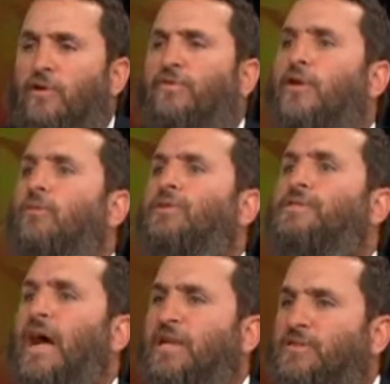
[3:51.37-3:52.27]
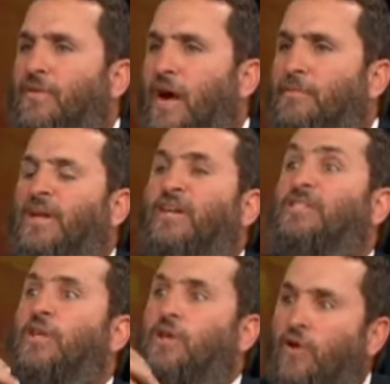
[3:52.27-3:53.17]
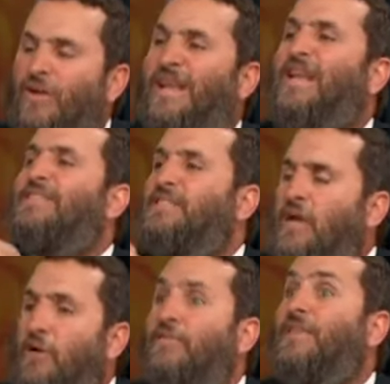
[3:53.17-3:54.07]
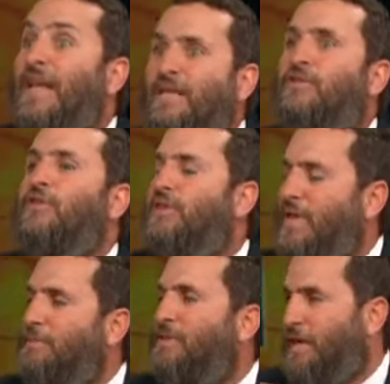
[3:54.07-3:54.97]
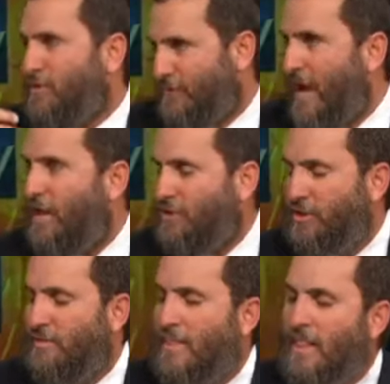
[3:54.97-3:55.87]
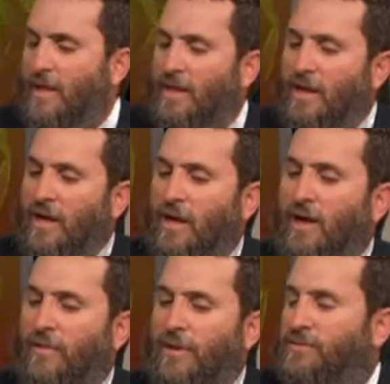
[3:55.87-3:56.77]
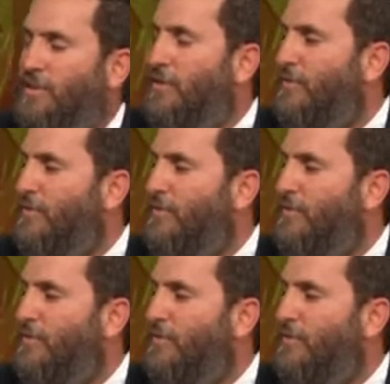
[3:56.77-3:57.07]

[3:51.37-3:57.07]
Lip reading: you feel more satisfied because the yearning itself led to the deep satisfaction. Here's another